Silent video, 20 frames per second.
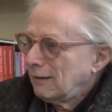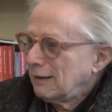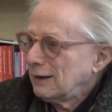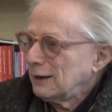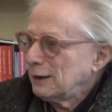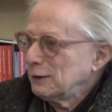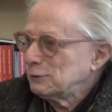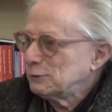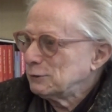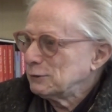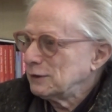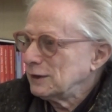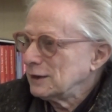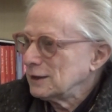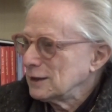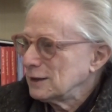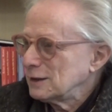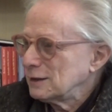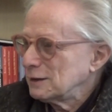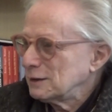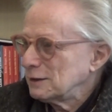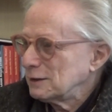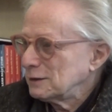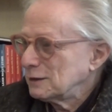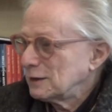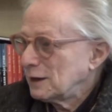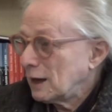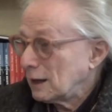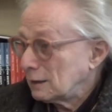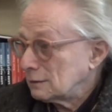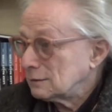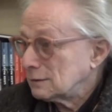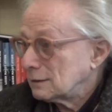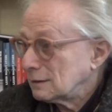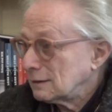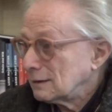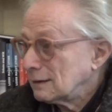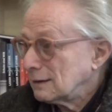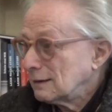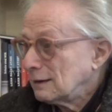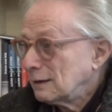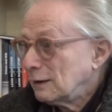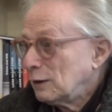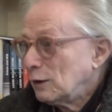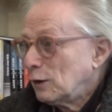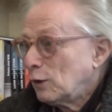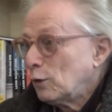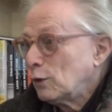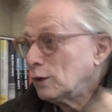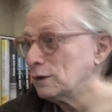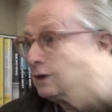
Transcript: into their hut. Or